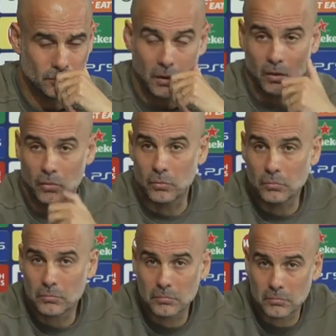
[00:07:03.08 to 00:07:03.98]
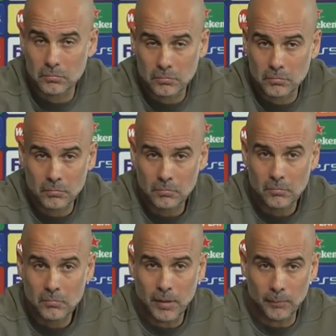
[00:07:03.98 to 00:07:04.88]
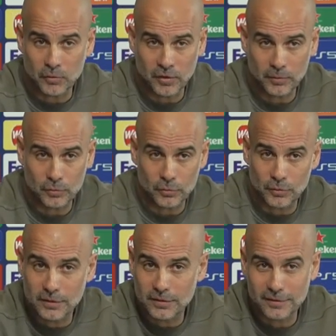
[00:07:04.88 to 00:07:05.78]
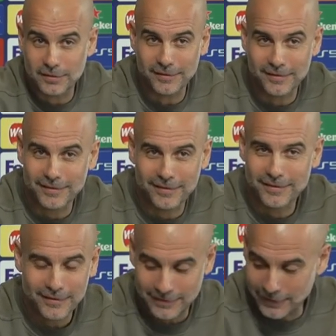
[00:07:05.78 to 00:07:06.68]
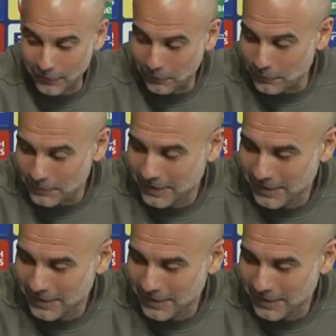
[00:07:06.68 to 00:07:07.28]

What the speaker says: I don't know. I'm not able to do it. I don't know.